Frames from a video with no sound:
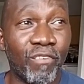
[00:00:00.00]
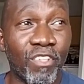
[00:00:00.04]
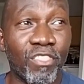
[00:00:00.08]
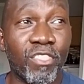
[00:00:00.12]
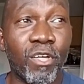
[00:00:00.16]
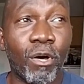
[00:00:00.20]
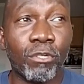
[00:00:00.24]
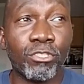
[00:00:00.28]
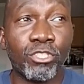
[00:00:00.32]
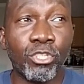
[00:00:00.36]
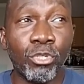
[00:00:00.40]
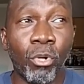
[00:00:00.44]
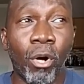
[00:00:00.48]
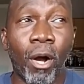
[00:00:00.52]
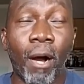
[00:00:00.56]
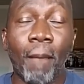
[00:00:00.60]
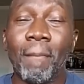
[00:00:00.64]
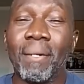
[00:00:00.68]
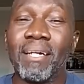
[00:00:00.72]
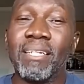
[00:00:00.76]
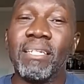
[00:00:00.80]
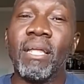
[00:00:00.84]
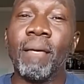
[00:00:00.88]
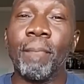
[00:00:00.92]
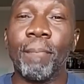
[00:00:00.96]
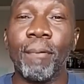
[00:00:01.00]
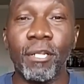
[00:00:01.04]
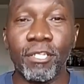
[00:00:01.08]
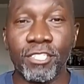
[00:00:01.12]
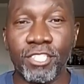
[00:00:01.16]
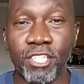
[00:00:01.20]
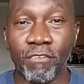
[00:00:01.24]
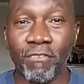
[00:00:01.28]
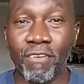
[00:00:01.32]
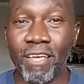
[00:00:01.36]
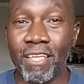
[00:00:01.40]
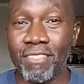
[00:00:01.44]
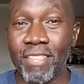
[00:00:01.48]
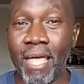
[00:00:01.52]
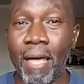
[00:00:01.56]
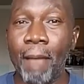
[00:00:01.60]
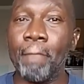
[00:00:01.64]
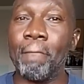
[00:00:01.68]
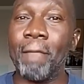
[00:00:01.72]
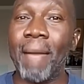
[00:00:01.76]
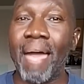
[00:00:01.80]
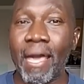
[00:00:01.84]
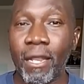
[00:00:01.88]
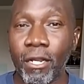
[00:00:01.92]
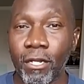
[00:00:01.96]
for those who are manipulative in
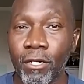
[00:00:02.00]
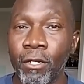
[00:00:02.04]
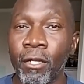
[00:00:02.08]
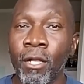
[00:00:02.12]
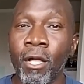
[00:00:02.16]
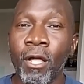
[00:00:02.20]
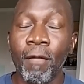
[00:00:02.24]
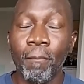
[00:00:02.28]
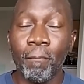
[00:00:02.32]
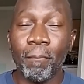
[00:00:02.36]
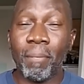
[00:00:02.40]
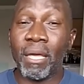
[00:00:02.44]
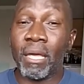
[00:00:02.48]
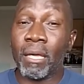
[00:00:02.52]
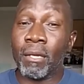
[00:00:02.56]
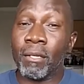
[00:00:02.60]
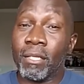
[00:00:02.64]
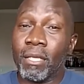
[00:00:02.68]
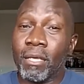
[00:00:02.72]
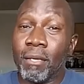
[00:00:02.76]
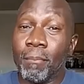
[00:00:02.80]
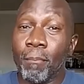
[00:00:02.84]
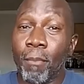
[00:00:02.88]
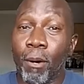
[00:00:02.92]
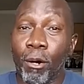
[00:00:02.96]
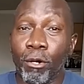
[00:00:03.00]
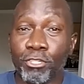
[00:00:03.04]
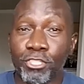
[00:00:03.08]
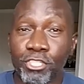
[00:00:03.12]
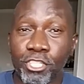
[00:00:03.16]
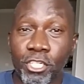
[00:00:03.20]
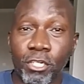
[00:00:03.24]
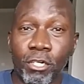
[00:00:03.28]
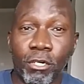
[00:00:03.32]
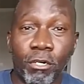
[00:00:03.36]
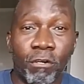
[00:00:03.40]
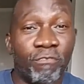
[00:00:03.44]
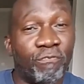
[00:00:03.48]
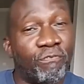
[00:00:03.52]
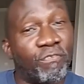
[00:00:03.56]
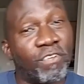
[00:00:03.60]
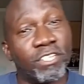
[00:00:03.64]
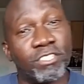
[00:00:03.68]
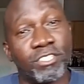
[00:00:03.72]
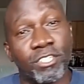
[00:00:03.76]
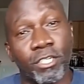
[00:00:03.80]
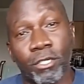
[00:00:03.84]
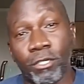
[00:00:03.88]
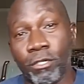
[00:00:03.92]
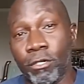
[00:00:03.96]
that manner, be it emotional,
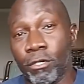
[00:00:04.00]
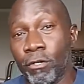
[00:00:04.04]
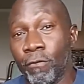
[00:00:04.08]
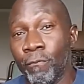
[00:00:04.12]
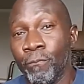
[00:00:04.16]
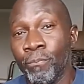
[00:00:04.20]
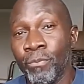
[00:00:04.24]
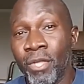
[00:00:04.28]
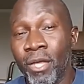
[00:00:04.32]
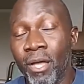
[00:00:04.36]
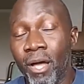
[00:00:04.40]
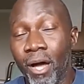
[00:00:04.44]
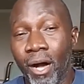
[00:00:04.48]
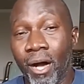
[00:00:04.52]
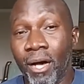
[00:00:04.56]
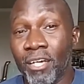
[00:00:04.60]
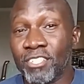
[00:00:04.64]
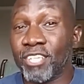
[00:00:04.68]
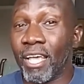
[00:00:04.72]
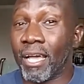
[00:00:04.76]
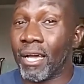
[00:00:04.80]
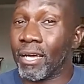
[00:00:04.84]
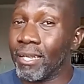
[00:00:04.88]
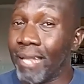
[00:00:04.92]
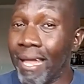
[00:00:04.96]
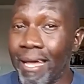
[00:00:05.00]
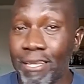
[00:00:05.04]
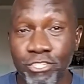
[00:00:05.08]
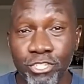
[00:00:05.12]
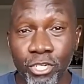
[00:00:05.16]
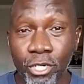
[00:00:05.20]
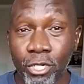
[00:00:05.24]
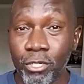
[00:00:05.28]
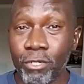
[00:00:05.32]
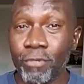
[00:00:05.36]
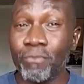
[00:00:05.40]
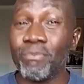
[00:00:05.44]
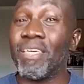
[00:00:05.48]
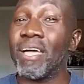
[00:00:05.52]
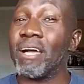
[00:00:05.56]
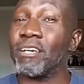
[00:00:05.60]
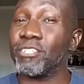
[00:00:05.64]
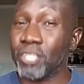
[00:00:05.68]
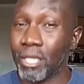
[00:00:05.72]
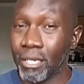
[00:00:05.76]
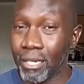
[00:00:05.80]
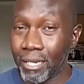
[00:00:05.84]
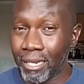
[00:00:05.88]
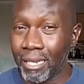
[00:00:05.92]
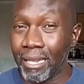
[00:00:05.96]
physical, uh, psychological,
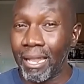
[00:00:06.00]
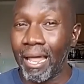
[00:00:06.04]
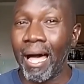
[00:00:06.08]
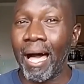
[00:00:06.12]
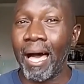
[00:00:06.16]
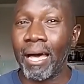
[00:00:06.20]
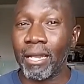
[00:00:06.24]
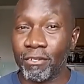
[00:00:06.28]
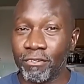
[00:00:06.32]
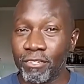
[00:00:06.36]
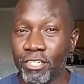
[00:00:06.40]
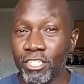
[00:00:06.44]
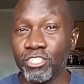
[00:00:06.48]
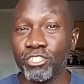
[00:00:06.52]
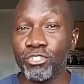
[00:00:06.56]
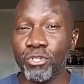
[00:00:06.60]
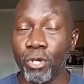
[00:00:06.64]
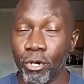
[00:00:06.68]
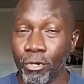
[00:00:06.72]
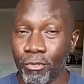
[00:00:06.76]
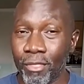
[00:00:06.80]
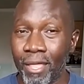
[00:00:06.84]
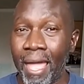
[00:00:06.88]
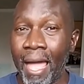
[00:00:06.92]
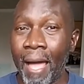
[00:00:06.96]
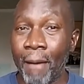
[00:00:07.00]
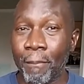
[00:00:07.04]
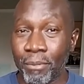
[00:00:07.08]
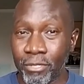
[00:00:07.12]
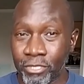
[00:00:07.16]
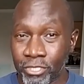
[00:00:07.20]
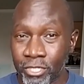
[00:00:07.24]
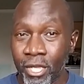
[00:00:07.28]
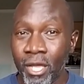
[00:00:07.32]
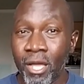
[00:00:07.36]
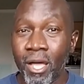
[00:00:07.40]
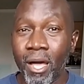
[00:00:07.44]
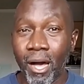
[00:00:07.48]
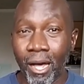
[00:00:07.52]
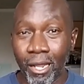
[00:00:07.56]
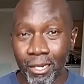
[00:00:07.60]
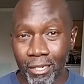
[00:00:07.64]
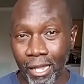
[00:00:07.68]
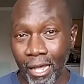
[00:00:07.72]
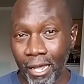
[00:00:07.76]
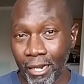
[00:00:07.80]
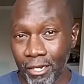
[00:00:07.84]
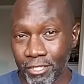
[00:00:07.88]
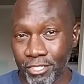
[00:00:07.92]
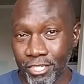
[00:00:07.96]
there's a lot of control that happens
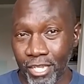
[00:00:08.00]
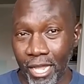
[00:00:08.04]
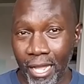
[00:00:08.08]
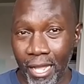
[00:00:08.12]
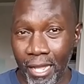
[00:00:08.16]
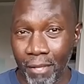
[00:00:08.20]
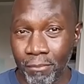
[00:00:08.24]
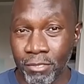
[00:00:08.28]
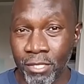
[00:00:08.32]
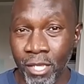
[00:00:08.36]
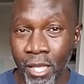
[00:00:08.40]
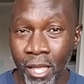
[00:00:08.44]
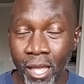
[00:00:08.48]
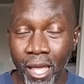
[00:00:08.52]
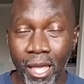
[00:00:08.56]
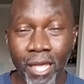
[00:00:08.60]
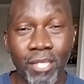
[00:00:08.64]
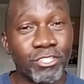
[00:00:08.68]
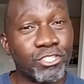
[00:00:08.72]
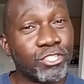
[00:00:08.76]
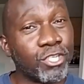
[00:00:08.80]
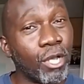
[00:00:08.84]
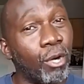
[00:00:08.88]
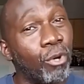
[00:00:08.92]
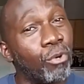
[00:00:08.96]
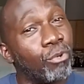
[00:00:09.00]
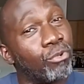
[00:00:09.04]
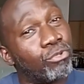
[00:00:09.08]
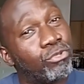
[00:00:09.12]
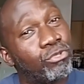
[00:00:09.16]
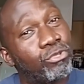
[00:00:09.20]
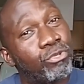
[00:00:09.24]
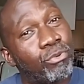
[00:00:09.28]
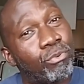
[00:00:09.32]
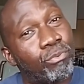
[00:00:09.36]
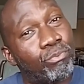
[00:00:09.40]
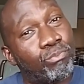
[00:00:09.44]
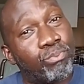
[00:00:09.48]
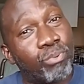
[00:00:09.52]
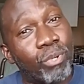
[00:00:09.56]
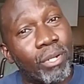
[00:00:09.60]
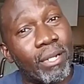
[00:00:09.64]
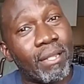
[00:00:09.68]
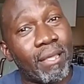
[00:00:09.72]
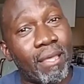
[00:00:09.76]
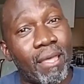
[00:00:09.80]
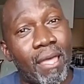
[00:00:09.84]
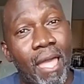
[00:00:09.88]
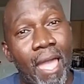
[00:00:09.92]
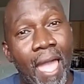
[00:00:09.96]
a lot of times. And so you
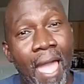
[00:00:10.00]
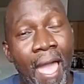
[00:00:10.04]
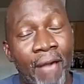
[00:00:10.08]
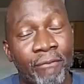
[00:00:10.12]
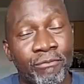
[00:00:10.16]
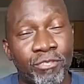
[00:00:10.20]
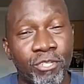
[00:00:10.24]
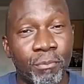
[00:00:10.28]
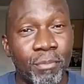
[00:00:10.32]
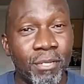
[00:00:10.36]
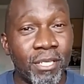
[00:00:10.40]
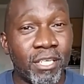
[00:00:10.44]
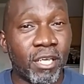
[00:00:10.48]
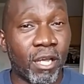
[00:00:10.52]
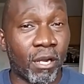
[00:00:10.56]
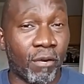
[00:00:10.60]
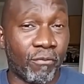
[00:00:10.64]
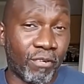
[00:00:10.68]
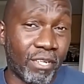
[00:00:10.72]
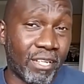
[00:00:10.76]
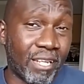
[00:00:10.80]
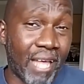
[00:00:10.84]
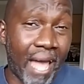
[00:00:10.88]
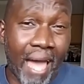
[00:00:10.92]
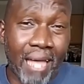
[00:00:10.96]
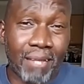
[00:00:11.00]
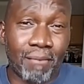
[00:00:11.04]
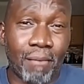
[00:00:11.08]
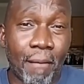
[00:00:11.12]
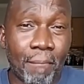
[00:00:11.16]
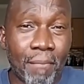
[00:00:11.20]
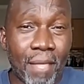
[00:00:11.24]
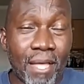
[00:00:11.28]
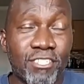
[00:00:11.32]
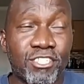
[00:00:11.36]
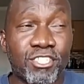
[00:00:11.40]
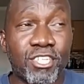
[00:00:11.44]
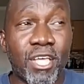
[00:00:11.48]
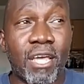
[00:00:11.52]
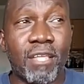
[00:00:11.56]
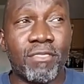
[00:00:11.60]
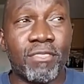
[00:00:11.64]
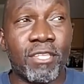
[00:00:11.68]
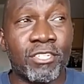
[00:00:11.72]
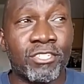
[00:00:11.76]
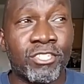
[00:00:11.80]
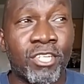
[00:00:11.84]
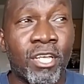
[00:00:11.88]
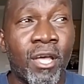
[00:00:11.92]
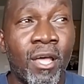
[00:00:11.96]
really have to be careful. And I, I'm not
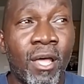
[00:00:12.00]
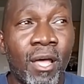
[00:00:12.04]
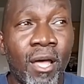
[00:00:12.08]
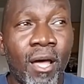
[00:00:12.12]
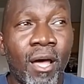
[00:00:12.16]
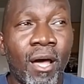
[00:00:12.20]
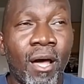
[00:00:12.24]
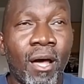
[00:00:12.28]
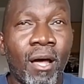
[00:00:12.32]
saying this